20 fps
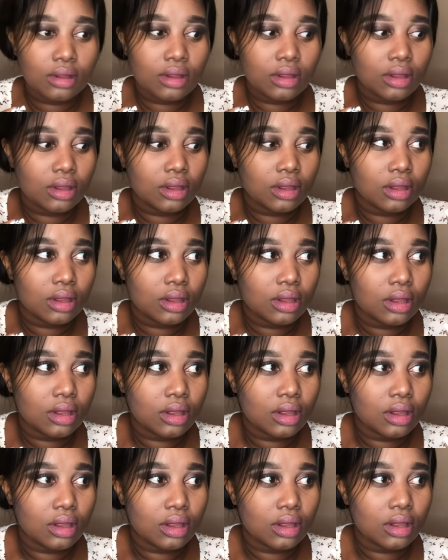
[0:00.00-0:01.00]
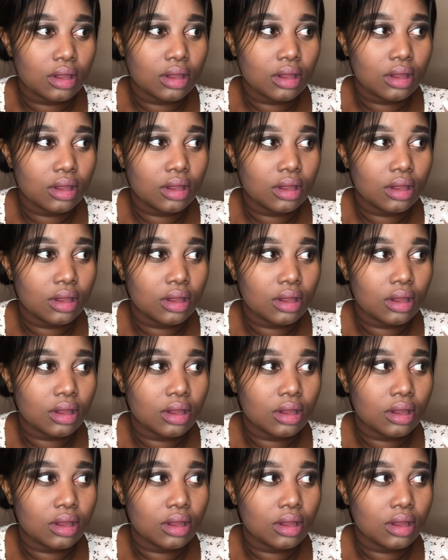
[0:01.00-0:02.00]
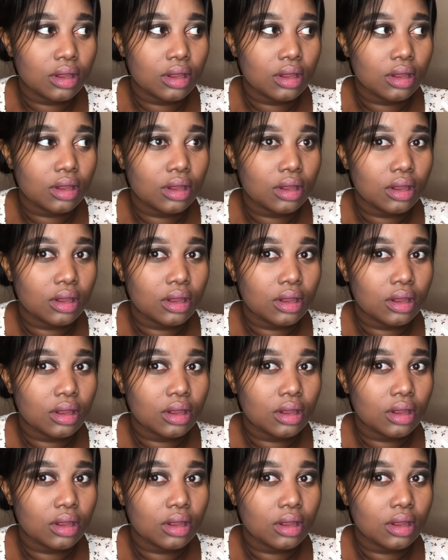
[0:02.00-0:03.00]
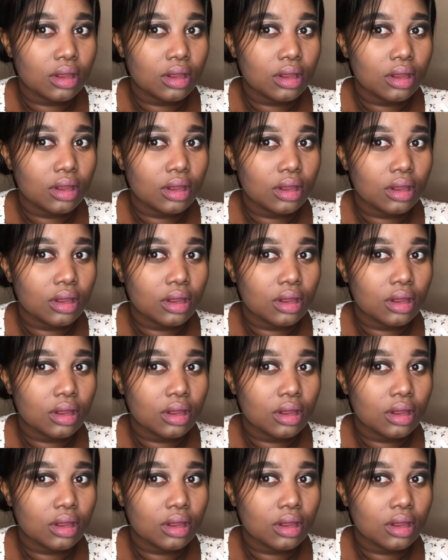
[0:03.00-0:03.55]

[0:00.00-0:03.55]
Nothing is said.